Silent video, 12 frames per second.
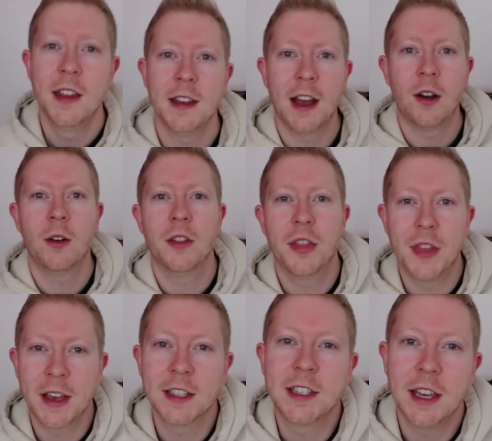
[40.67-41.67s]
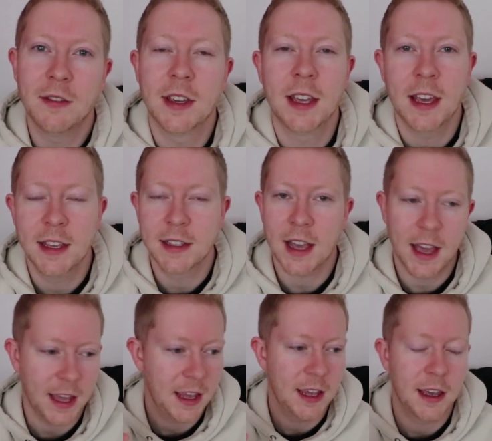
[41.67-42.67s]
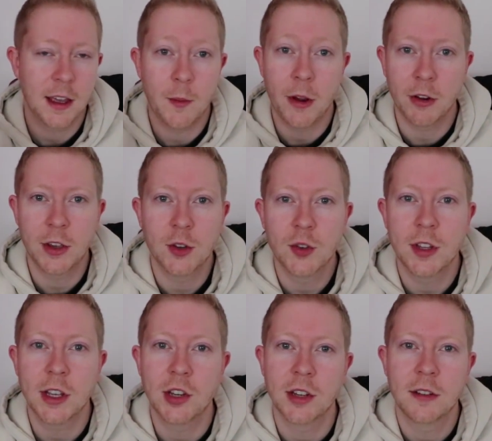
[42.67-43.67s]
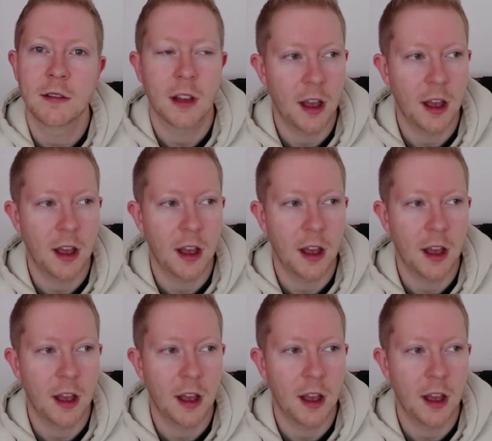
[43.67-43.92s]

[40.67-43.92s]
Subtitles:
Now Thanksgiving is a American tradition,